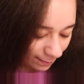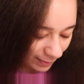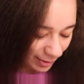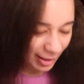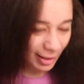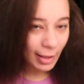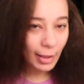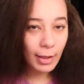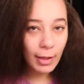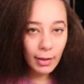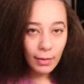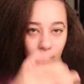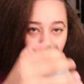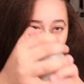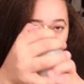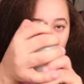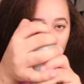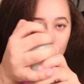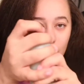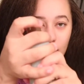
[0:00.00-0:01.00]
if I can get
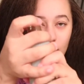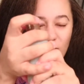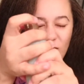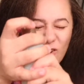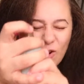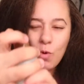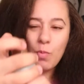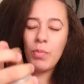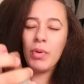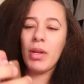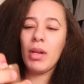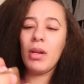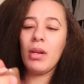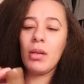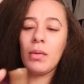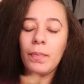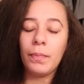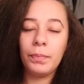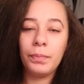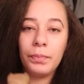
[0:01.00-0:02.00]
this
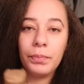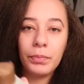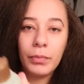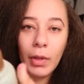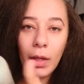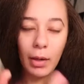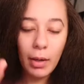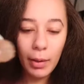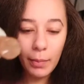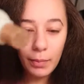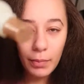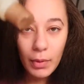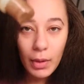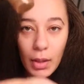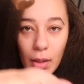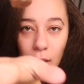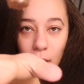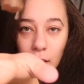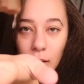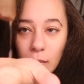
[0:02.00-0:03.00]
open. All right,
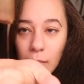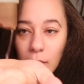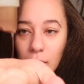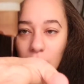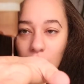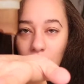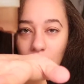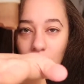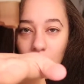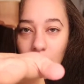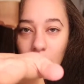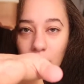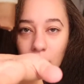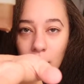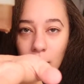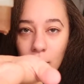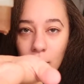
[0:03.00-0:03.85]
so I'm gonna take,